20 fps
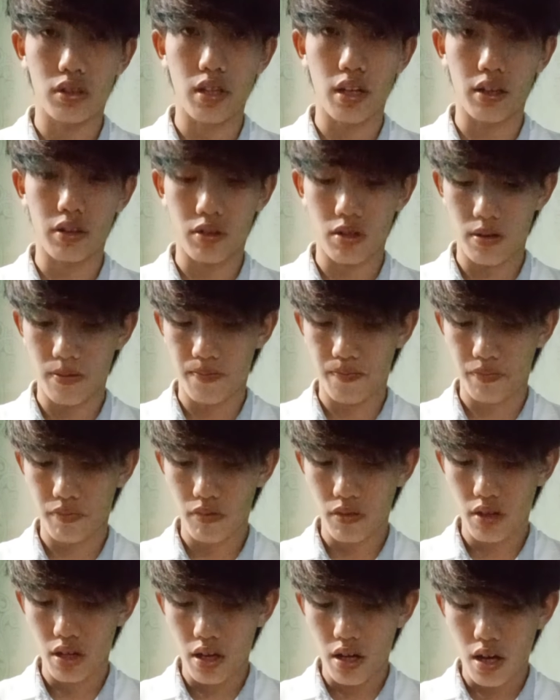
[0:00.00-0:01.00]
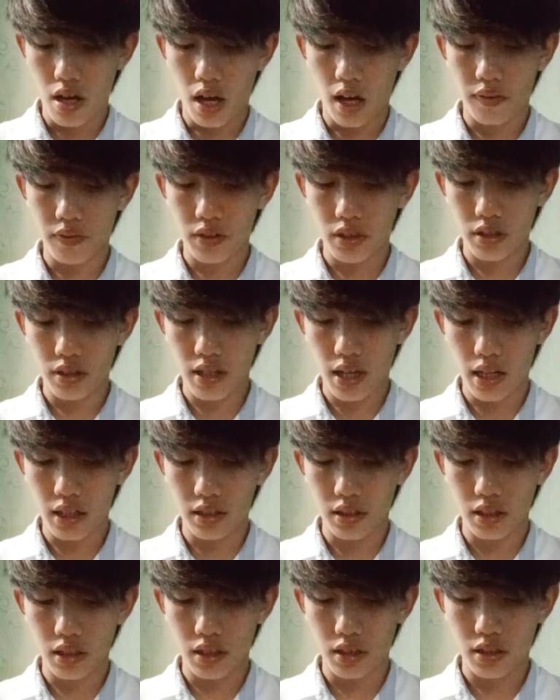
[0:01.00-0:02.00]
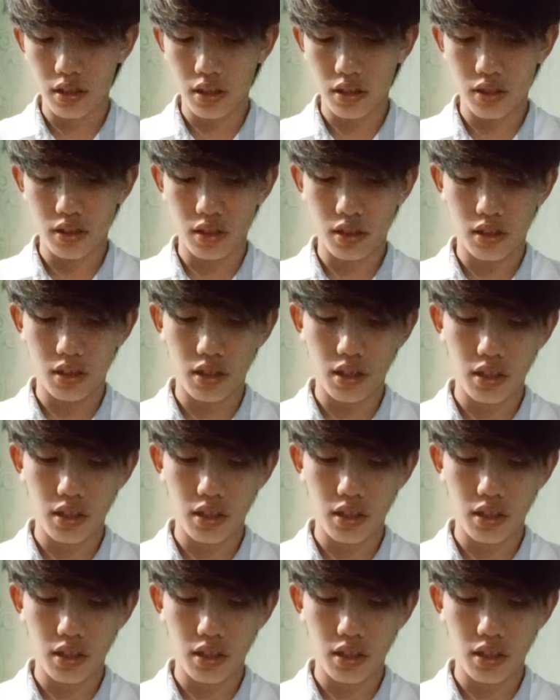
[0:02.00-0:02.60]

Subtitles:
After that, it transports